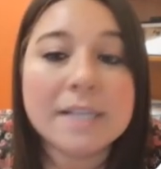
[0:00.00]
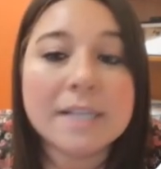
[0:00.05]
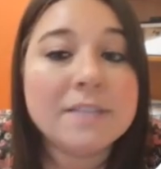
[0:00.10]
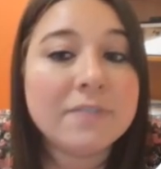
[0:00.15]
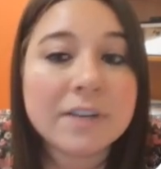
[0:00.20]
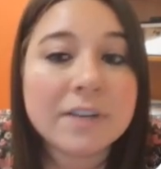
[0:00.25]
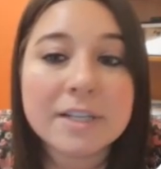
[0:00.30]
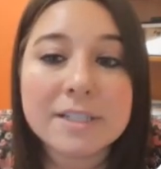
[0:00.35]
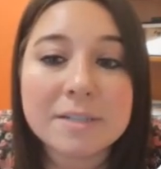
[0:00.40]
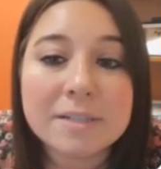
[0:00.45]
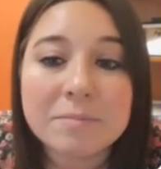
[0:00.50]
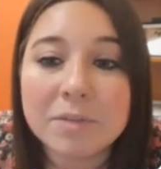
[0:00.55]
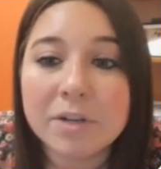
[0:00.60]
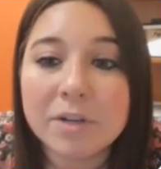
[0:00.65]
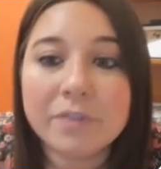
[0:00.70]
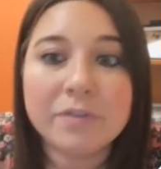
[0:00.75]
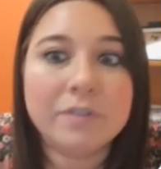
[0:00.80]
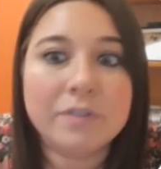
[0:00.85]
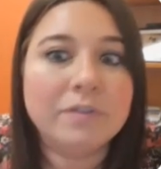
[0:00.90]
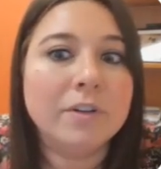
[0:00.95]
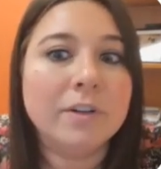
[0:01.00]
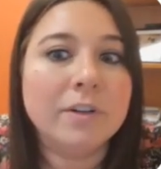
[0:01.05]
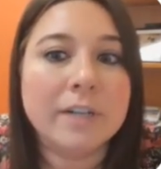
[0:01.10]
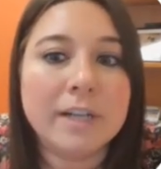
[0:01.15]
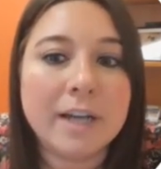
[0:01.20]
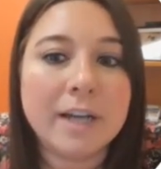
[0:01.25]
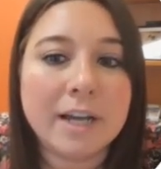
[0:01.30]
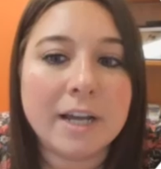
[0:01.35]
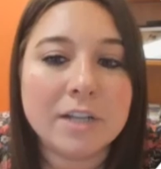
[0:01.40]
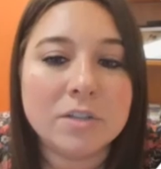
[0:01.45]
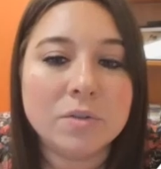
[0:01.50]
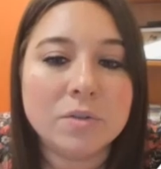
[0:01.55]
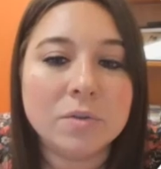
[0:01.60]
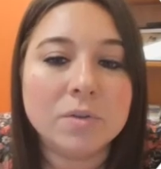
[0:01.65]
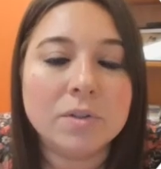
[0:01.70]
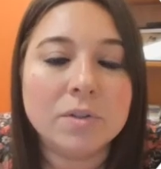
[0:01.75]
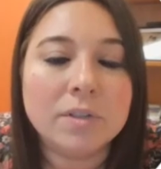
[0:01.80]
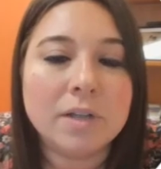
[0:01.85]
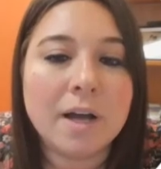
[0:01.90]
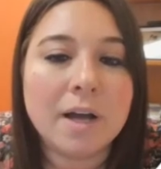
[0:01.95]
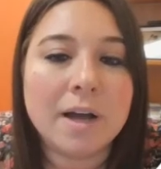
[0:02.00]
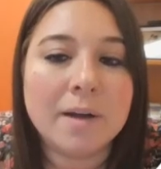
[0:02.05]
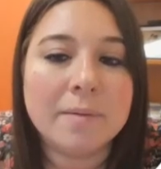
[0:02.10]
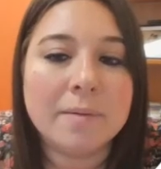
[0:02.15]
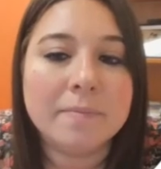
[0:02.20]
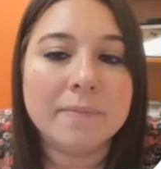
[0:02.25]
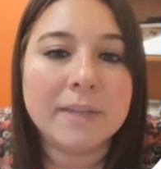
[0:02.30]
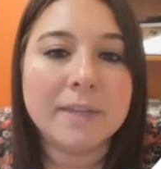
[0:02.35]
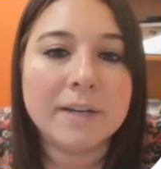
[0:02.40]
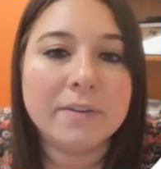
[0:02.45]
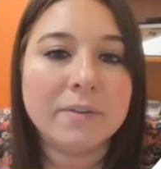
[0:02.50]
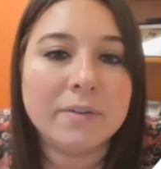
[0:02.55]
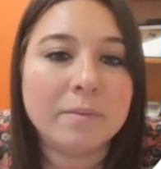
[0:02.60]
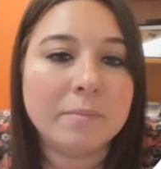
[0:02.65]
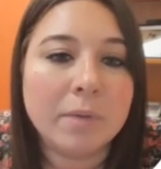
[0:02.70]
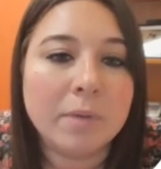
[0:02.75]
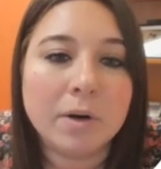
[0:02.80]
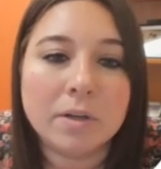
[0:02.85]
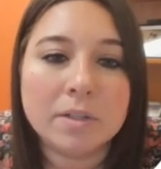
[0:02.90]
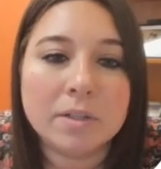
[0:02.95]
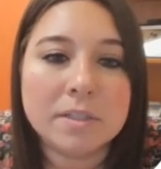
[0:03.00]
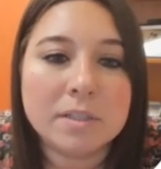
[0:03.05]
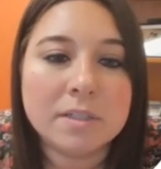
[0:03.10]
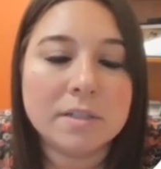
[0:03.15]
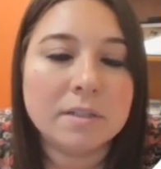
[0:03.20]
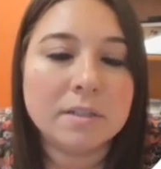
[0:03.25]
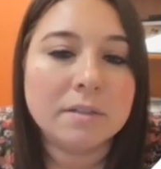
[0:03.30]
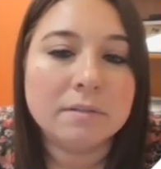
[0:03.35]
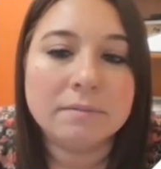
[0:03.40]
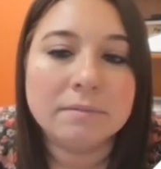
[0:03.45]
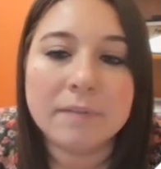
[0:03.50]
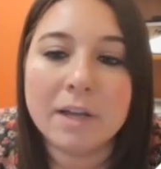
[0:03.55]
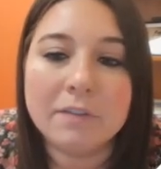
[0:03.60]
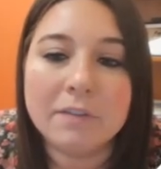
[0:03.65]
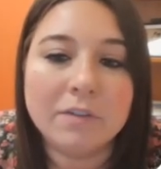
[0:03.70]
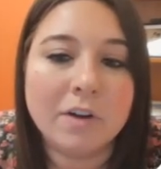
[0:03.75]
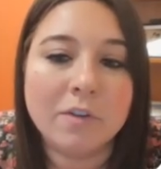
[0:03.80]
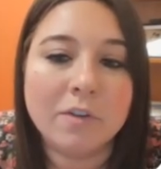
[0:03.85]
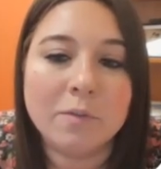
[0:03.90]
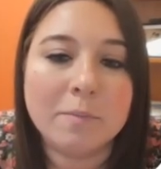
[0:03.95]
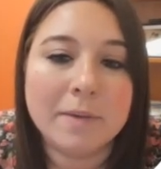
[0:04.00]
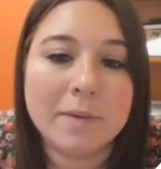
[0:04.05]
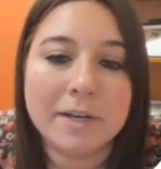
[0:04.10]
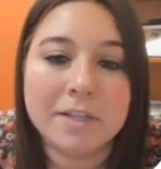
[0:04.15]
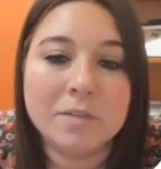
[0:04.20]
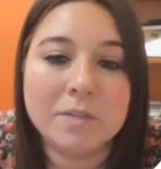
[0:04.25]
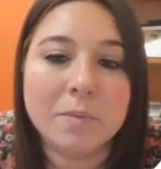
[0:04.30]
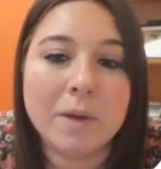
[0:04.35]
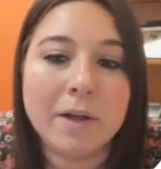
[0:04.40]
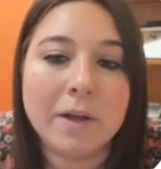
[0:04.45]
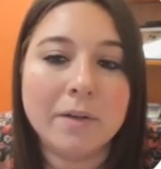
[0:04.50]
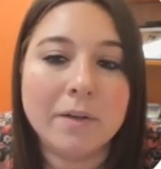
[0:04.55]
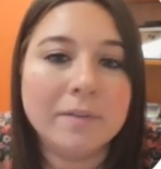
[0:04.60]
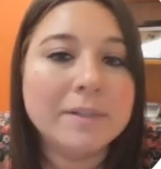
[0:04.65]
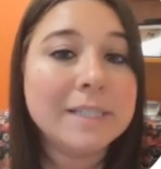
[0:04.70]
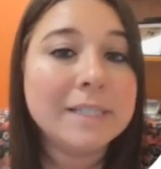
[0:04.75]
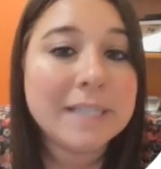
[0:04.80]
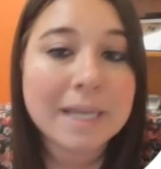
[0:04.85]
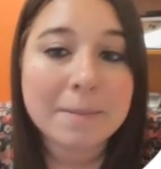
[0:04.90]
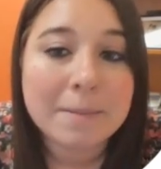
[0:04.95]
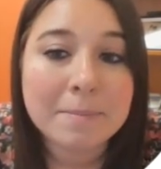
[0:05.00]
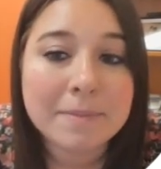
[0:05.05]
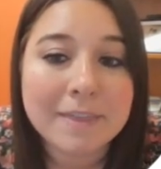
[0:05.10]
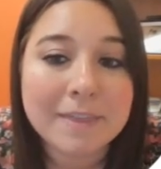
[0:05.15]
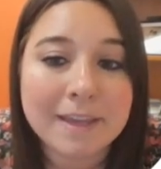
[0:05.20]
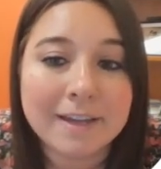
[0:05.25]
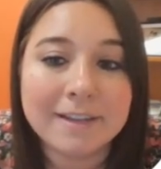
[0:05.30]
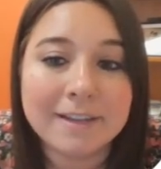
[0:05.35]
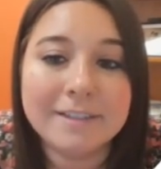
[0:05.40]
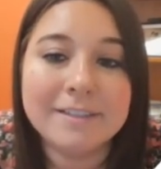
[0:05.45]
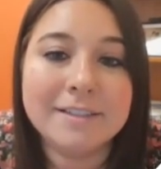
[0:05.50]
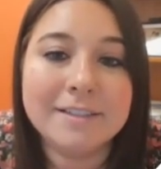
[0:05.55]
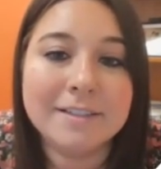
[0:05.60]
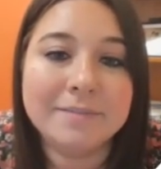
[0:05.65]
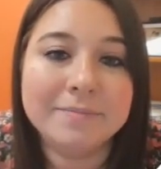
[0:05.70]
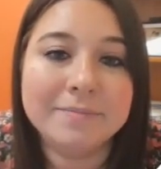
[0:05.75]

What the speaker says: It's very similar if you've learned in high school, the different parts of government as well. Same things.